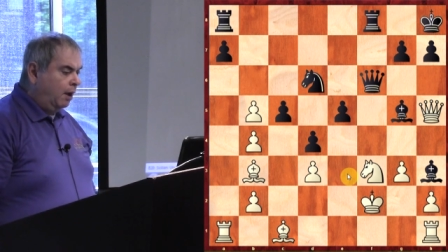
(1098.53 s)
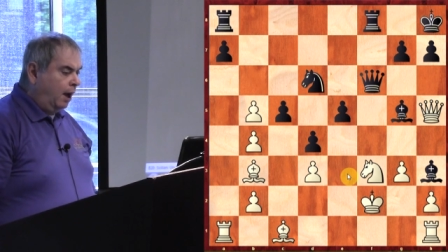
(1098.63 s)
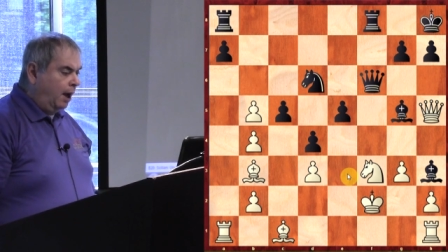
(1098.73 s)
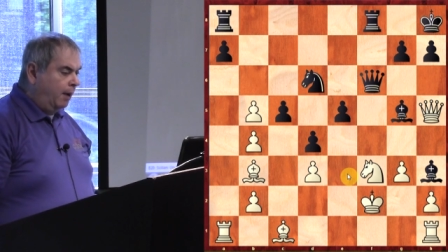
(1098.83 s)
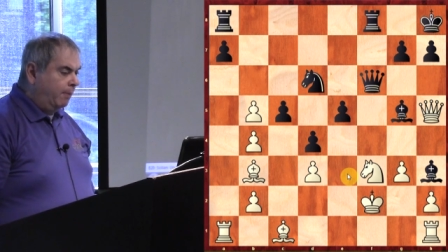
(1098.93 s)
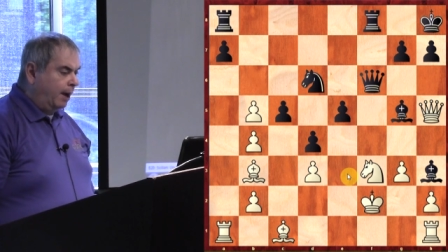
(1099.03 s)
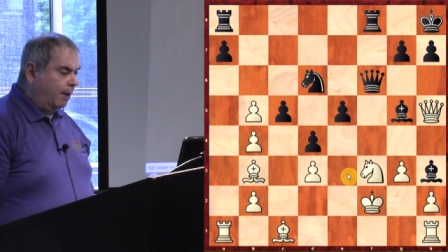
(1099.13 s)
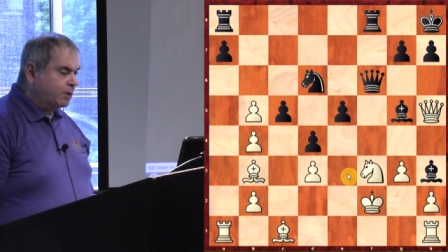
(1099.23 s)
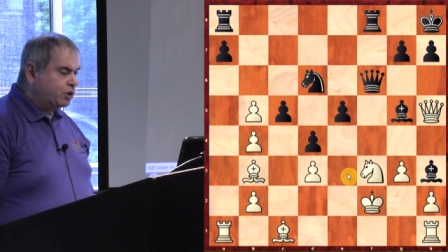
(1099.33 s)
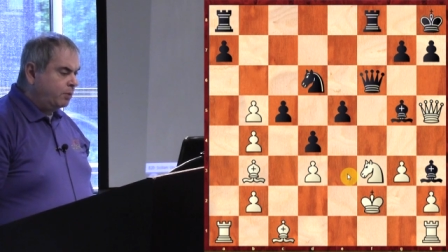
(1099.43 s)
Um,
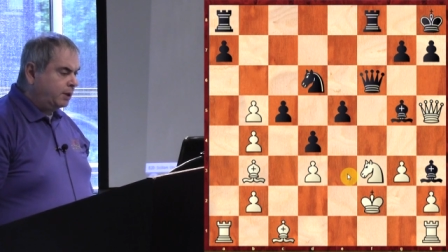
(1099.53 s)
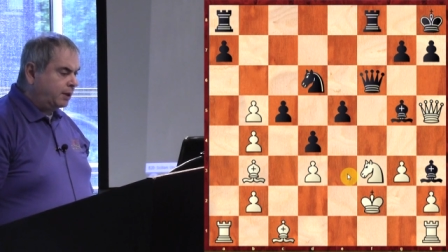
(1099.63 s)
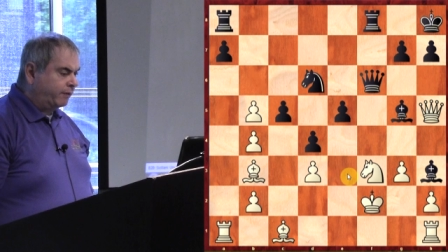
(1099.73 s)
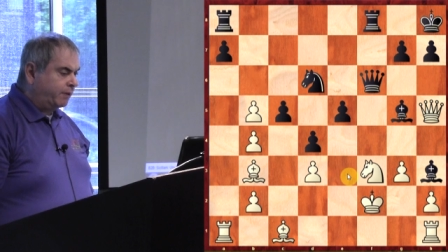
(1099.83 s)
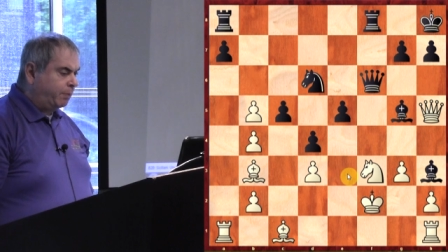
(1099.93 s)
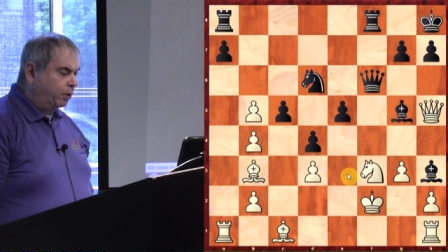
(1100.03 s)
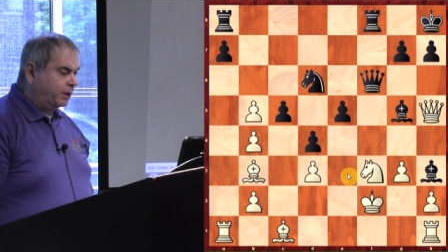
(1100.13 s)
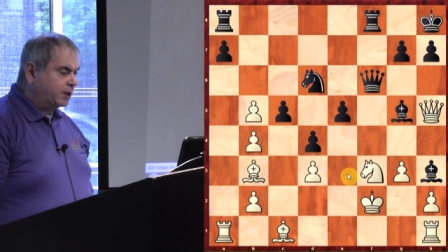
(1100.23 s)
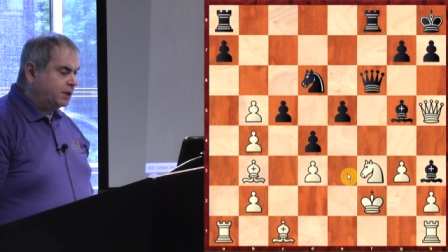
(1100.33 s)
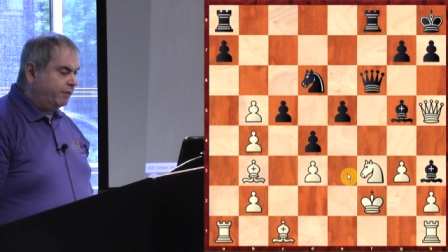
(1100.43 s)
I'm assuming that after pawn
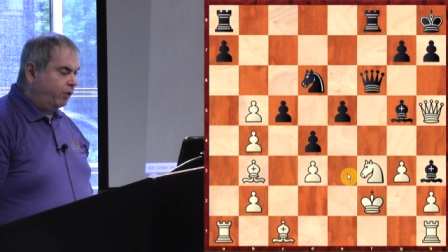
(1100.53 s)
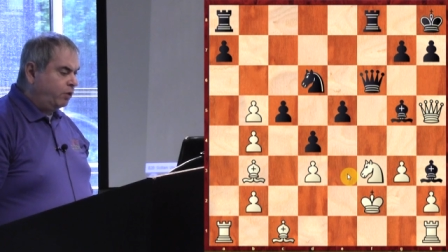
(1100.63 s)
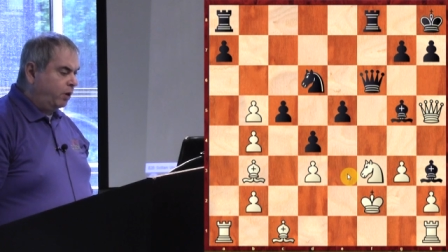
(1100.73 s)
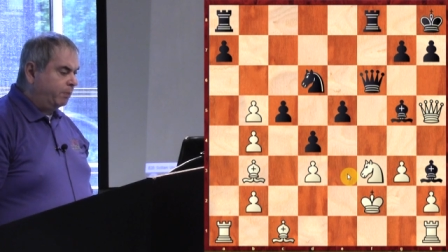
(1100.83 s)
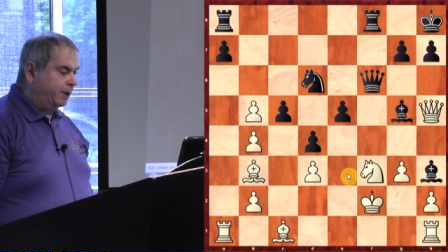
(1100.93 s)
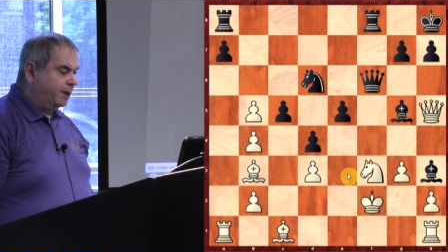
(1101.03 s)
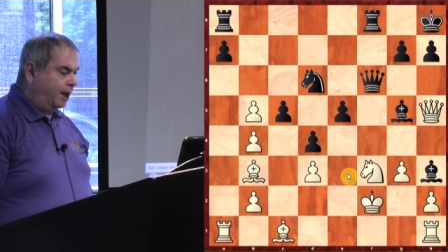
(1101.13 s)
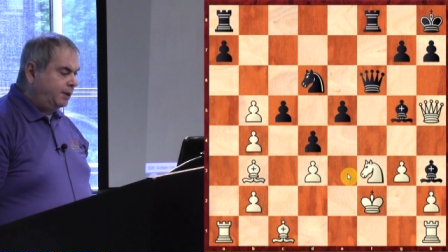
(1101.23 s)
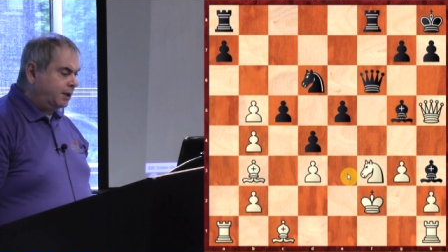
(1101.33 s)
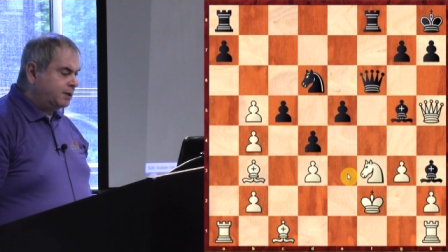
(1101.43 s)
takes e4, you want to play
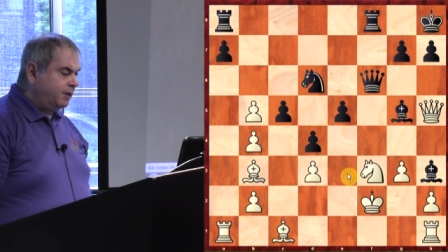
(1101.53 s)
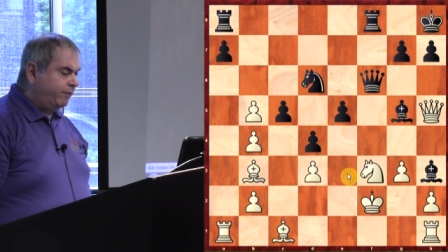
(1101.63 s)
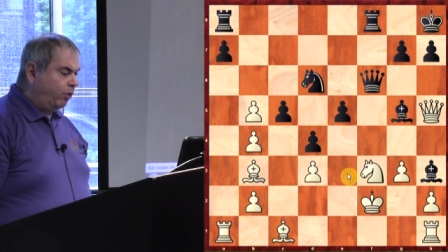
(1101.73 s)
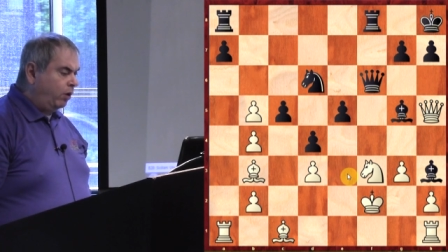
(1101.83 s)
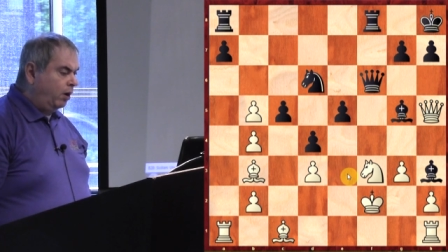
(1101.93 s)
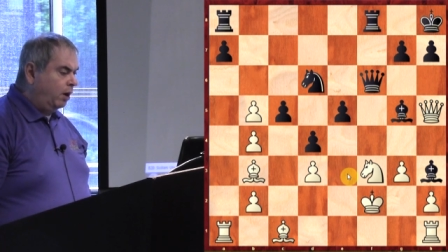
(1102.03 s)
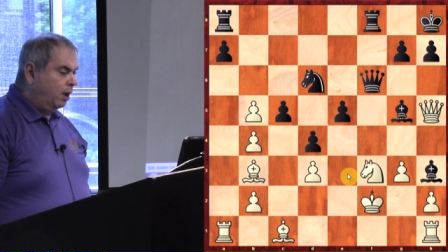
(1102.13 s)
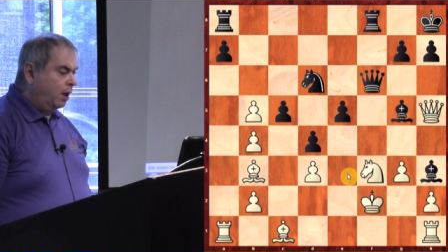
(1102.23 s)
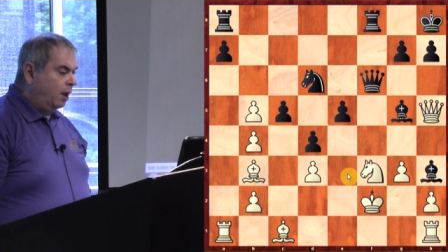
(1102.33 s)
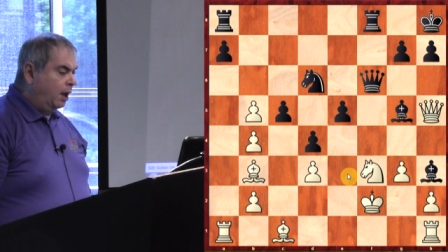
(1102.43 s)
knight takes e4.
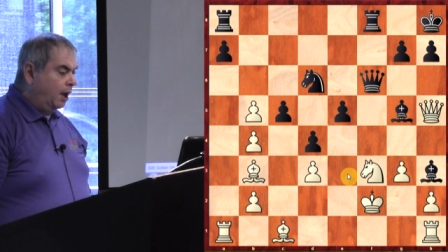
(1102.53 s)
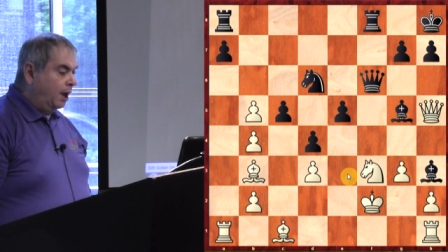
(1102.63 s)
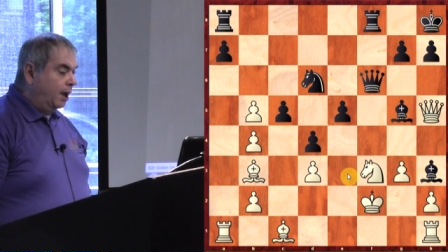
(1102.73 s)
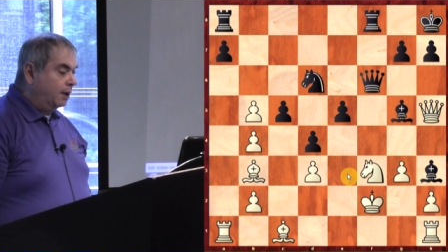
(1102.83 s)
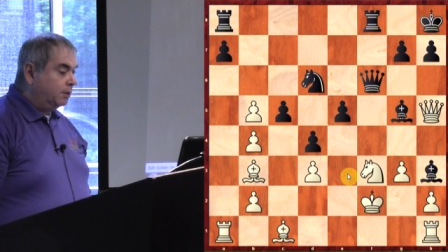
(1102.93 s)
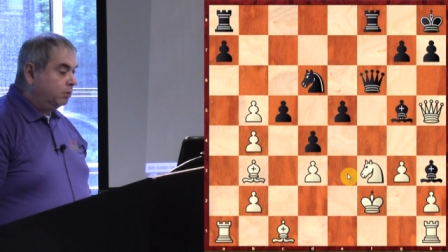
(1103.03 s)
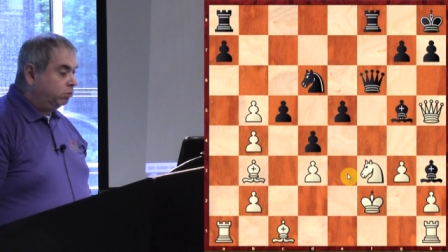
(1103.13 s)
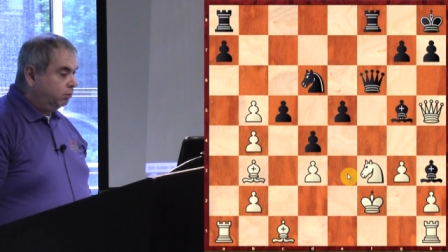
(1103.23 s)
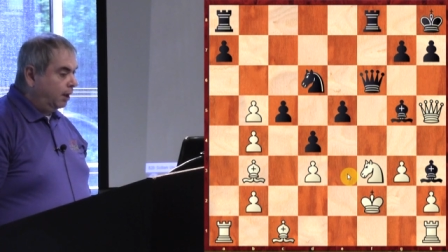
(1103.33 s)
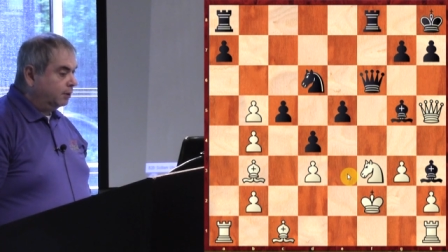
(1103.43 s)
And,
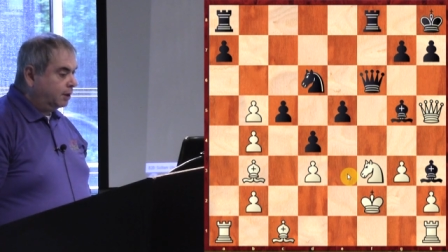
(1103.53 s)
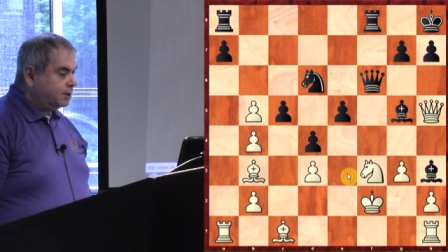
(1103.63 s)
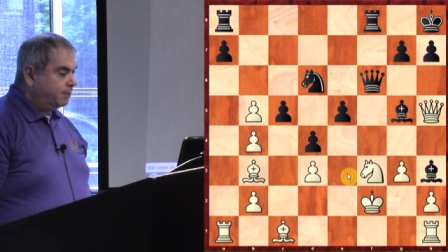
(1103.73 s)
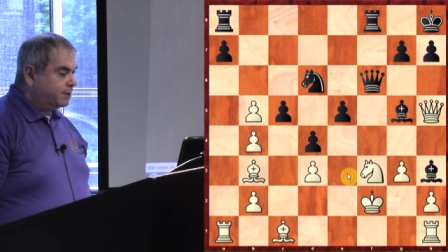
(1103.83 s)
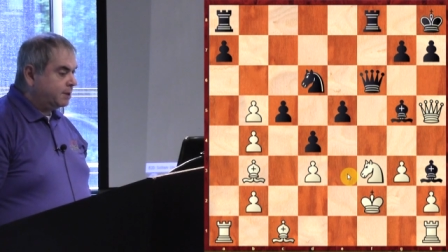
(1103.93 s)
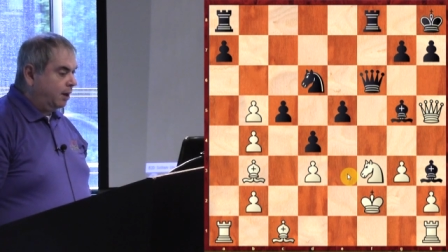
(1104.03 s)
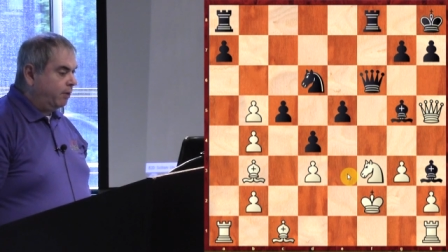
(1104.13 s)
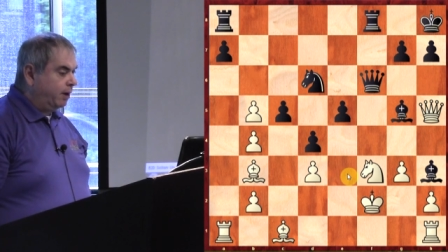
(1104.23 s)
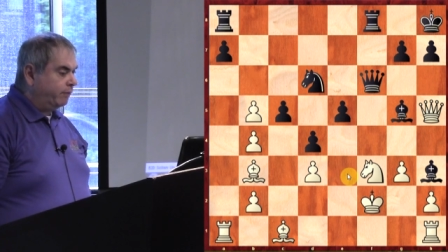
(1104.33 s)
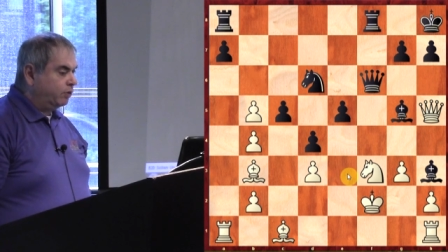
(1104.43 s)
well, that's a bit
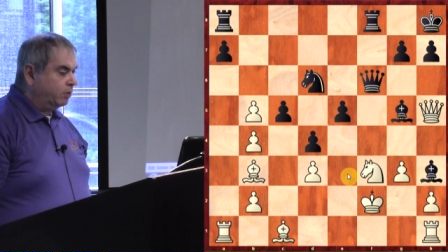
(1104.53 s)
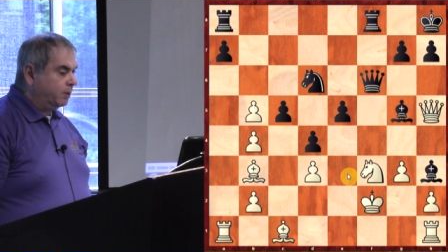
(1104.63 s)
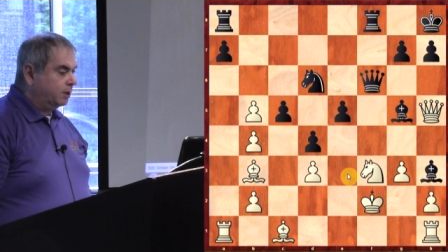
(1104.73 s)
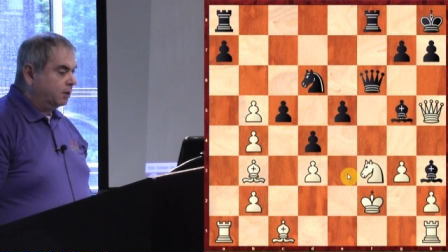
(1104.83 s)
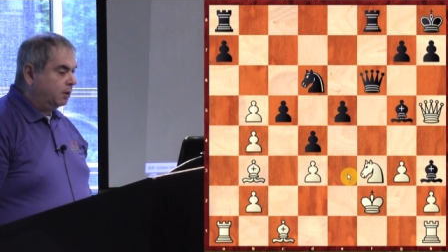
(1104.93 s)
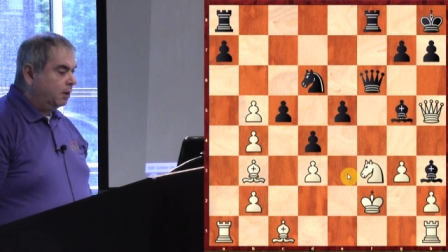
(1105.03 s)
scary, I have to admit.